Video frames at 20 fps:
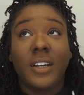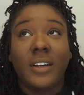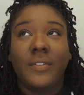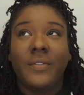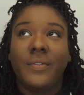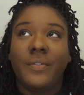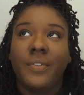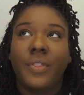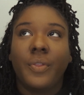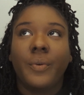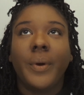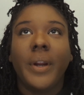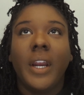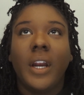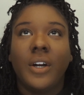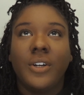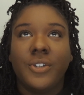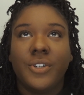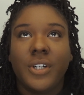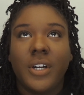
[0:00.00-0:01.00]
like
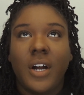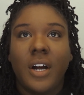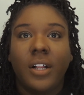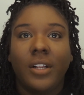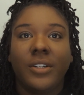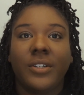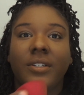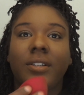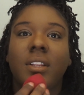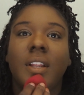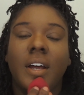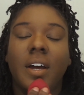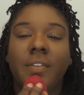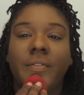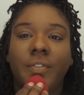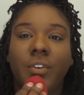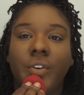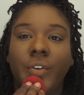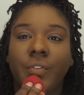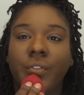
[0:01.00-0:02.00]
$300
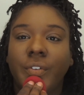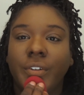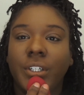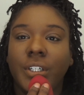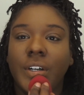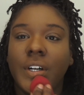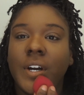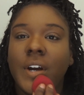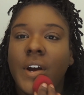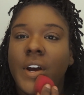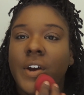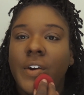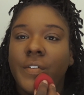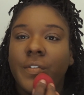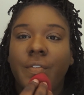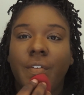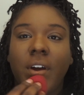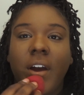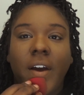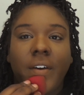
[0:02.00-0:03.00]
left over
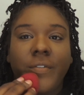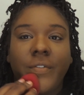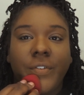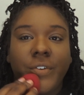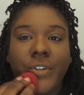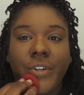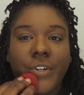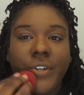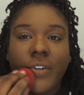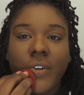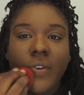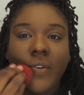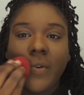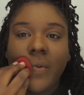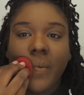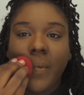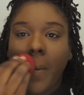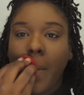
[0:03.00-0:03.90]
after